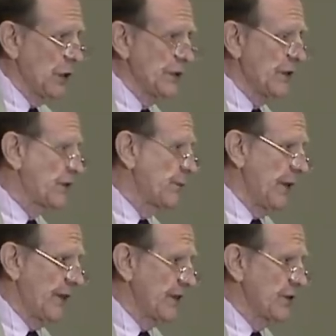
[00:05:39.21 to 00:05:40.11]
Joseph
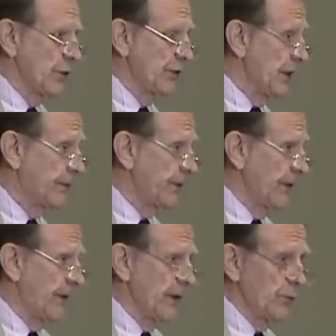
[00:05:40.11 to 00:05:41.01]
Smith is no
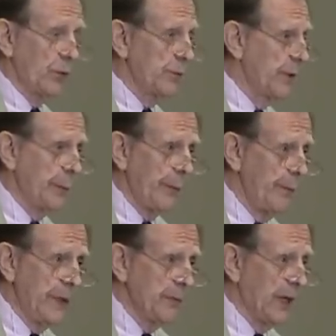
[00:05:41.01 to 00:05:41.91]
different than
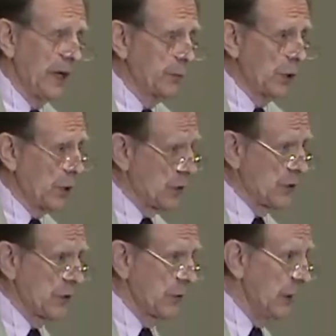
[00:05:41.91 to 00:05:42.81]
would be my
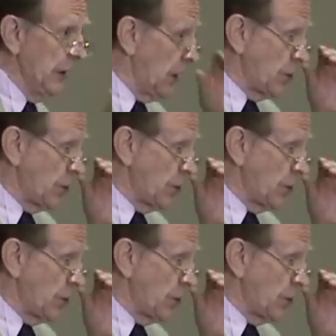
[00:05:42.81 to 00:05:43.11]
approach to